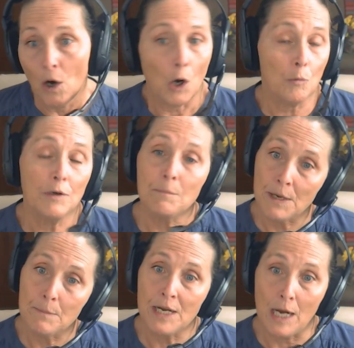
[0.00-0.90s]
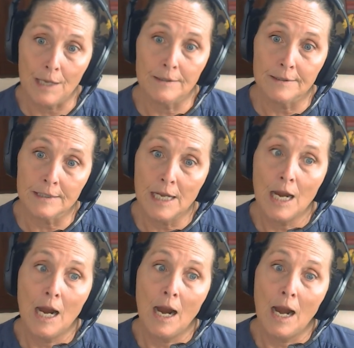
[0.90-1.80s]
Or would it be because
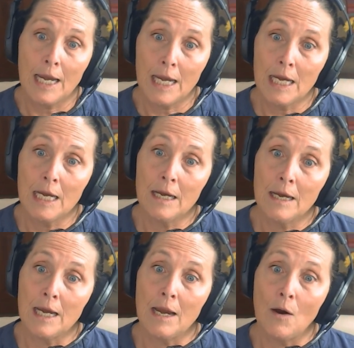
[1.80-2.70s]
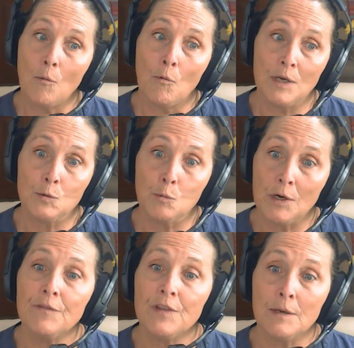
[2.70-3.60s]
he was
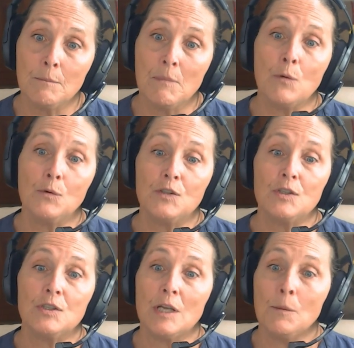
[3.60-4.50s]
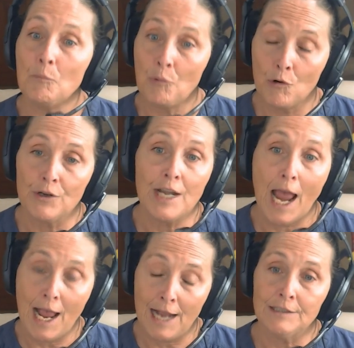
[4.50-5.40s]
one of the most
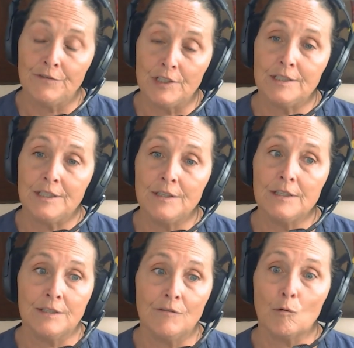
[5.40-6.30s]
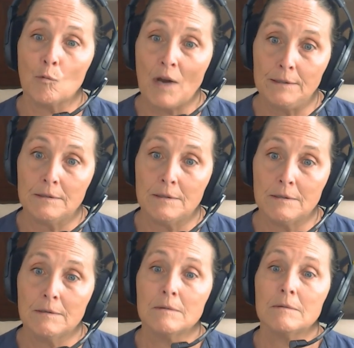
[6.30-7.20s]
important activists in the civil
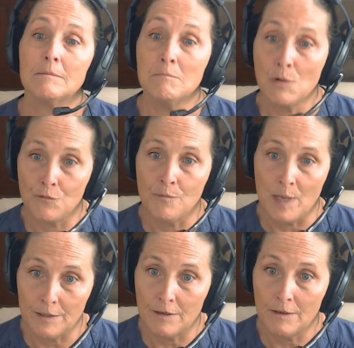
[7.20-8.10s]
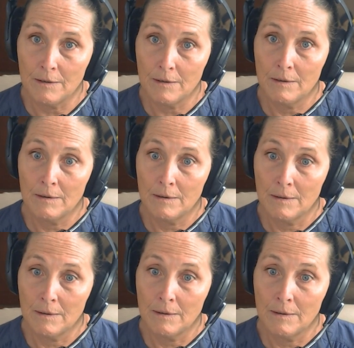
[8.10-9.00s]
rights movement,
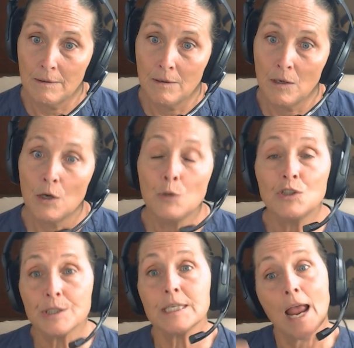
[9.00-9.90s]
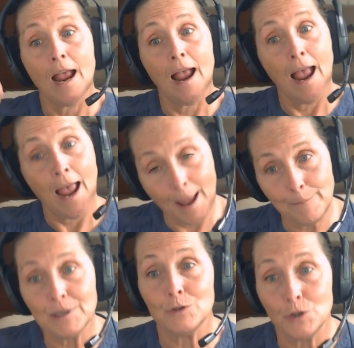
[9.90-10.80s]
who just
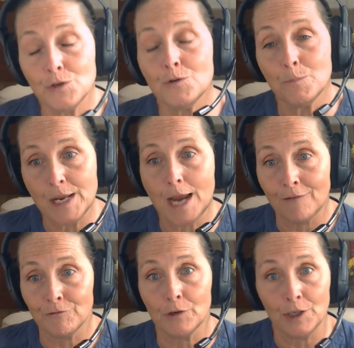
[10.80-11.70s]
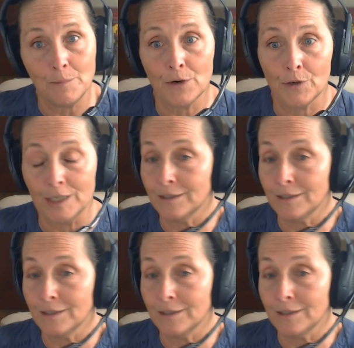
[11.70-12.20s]
happened to be African American?